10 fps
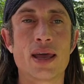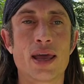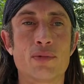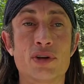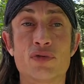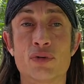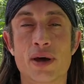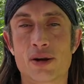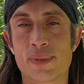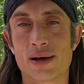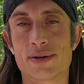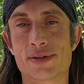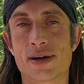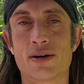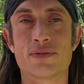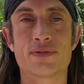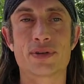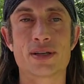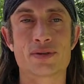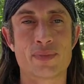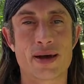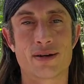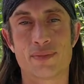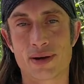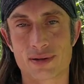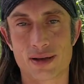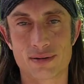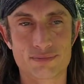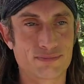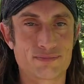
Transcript: And when you feel better about yourself, it doesn't matter about that